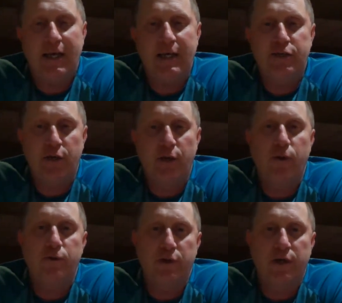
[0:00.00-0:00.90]

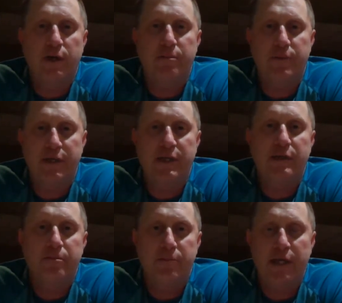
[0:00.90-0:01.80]
shows up
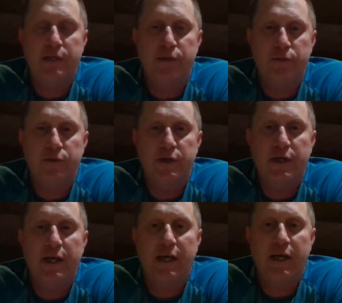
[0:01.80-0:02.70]
in majors
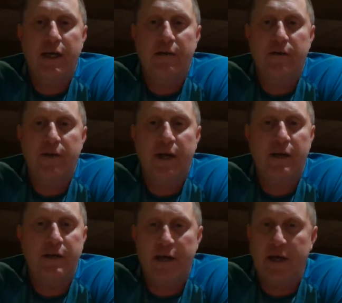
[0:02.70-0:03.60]
and
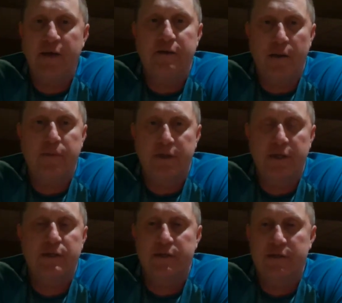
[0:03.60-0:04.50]
head-to-head
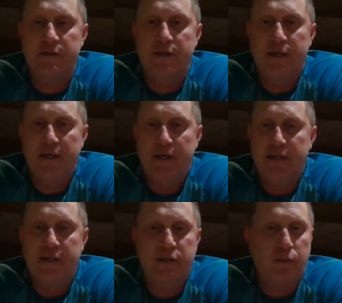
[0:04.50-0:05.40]
competitions.
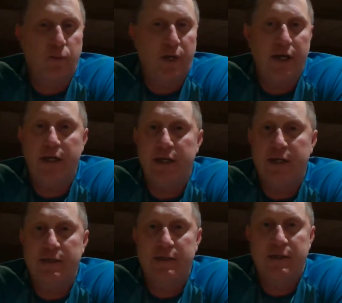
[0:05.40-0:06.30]
It's just the way he
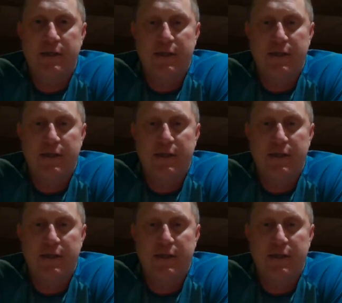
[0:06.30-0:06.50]
is.